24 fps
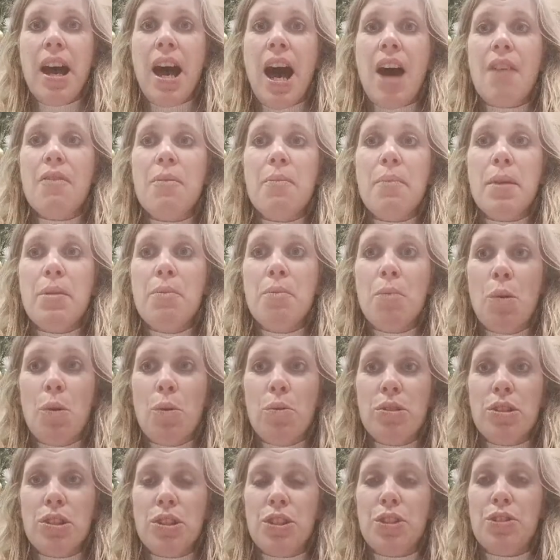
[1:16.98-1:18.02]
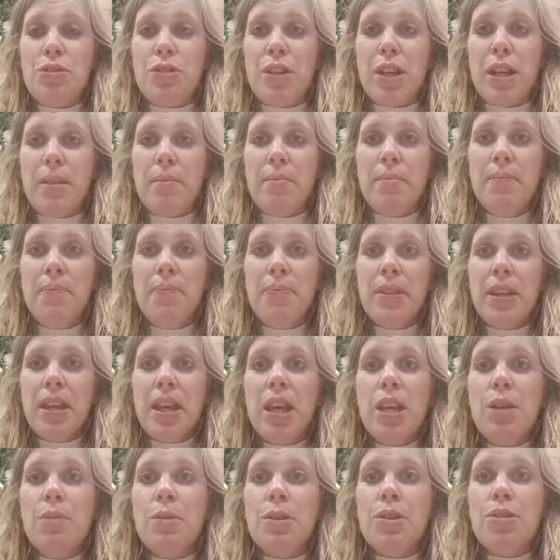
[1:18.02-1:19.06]
Having been warned in a dream,
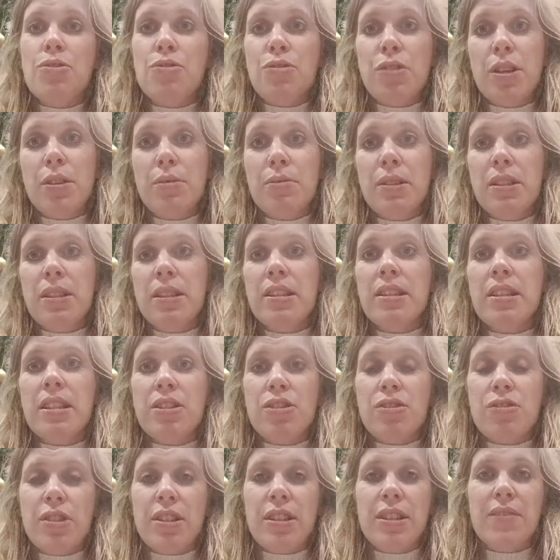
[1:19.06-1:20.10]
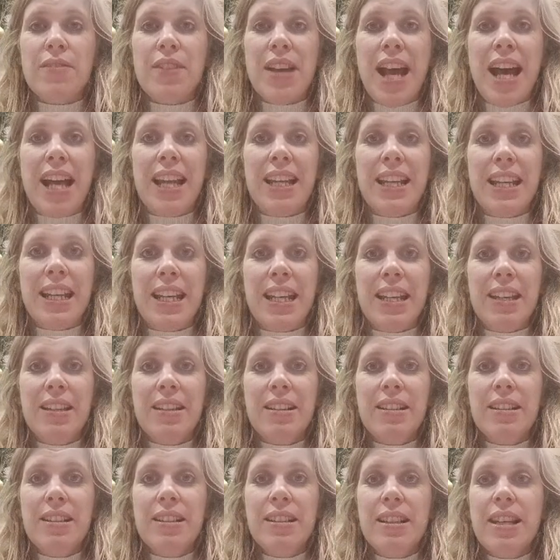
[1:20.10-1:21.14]
he withdrew to the district of Galilee,
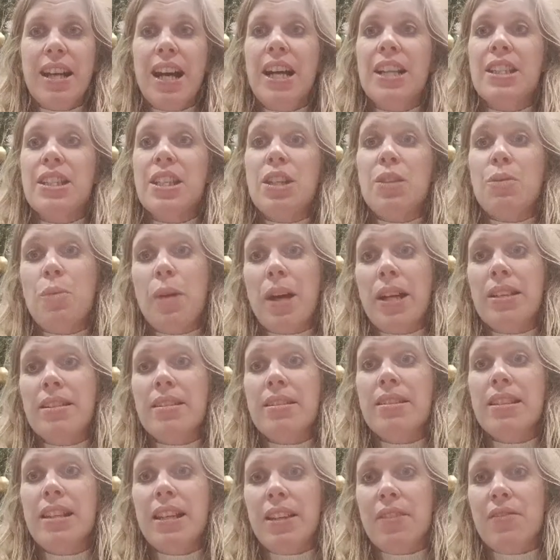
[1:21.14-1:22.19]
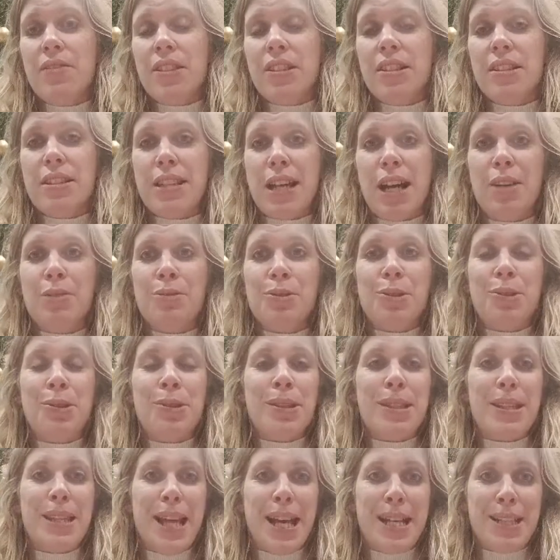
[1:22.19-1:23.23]
and he went and lived in a town
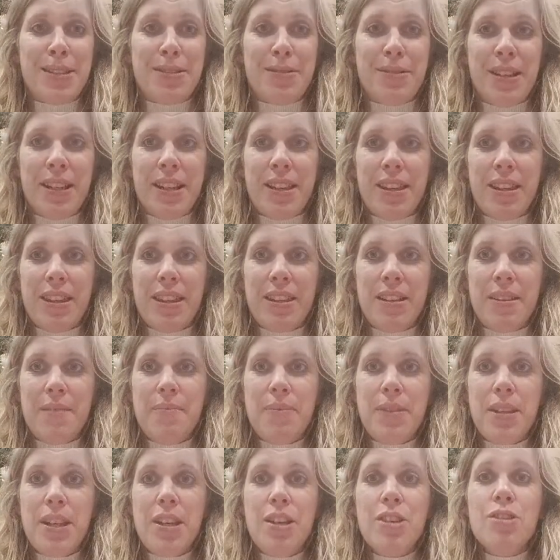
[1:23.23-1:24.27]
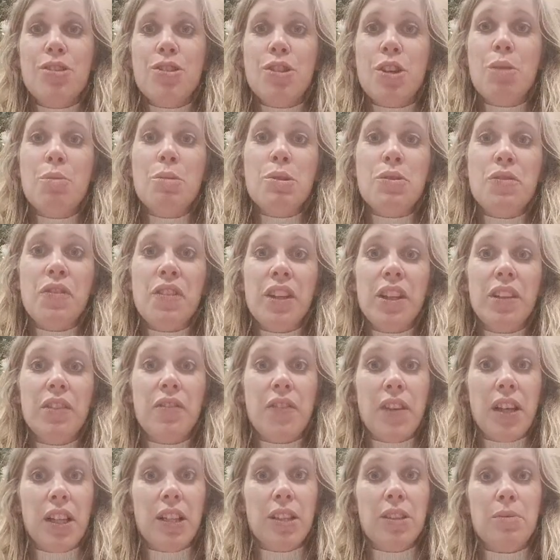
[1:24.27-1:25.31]
called Nazareth. So was
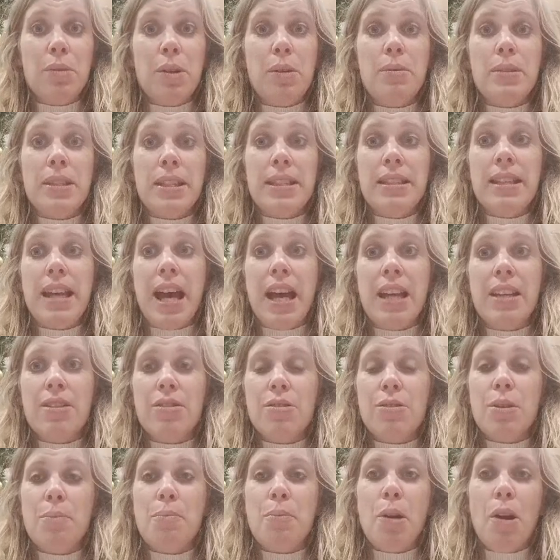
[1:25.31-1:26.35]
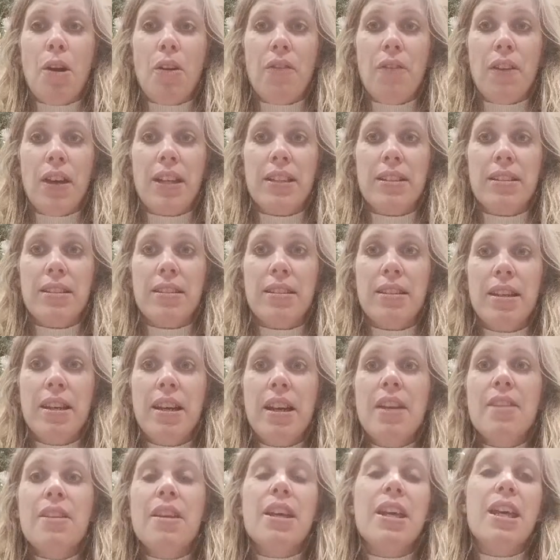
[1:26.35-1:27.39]
fulfilled what was said to the prophets,
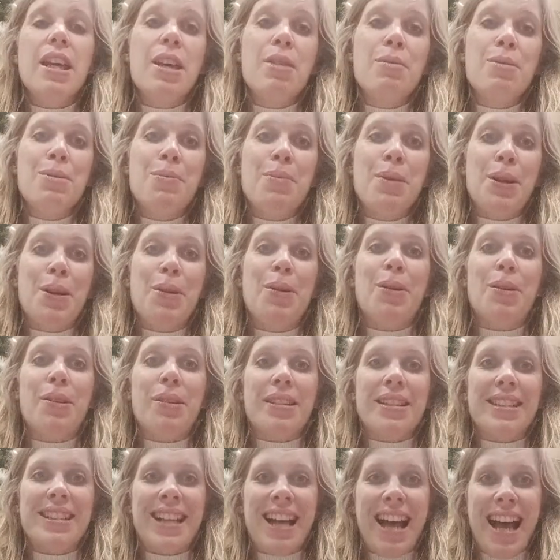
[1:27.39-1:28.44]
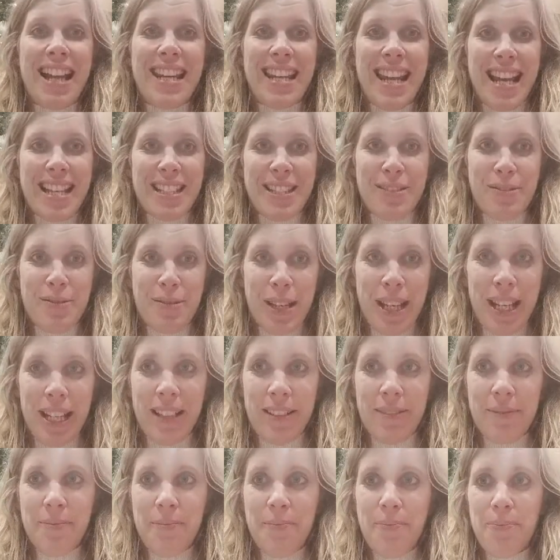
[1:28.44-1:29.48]
that he would be called a
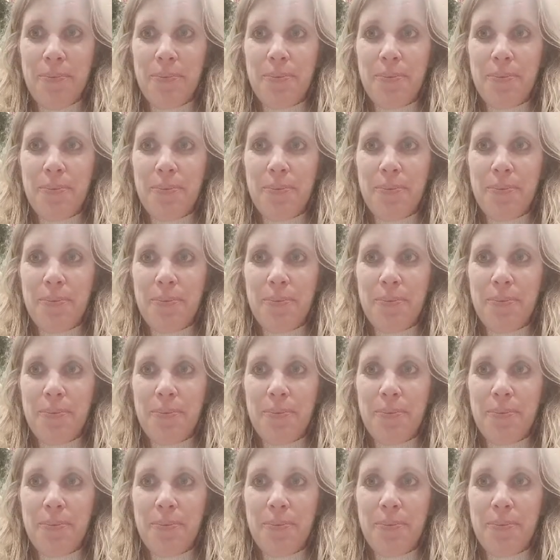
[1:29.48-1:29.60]
Nazarene.